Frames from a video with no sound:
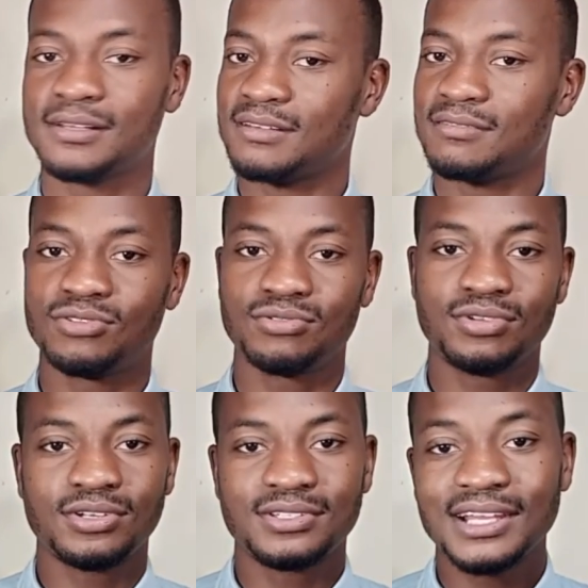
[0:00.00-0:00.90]
You
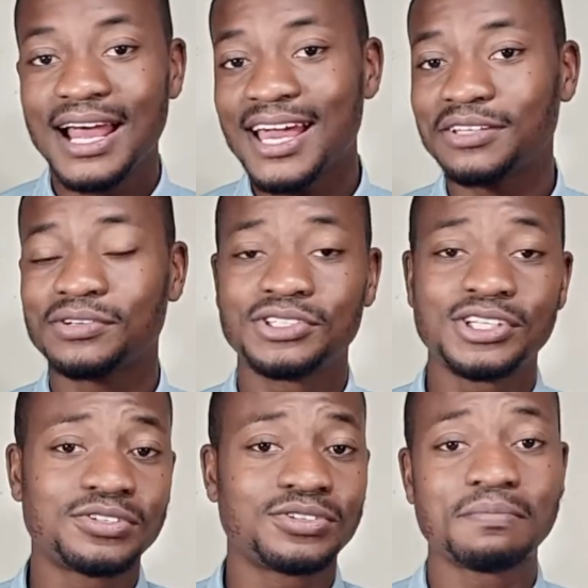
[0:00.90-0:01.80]
don't lie, you don't
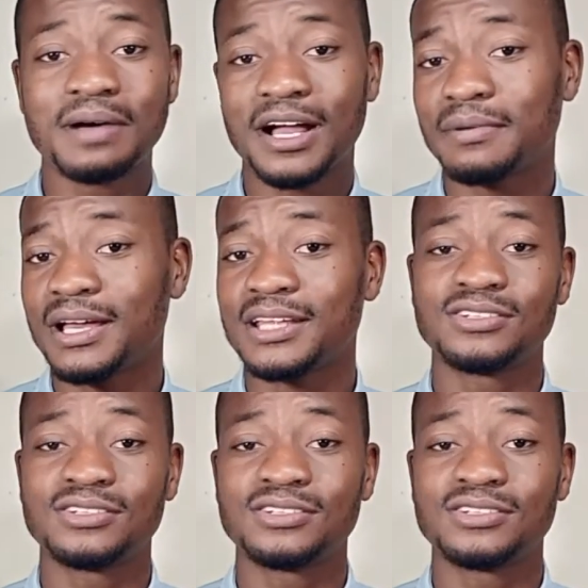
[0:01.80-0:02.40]
cheat, you don't backbite,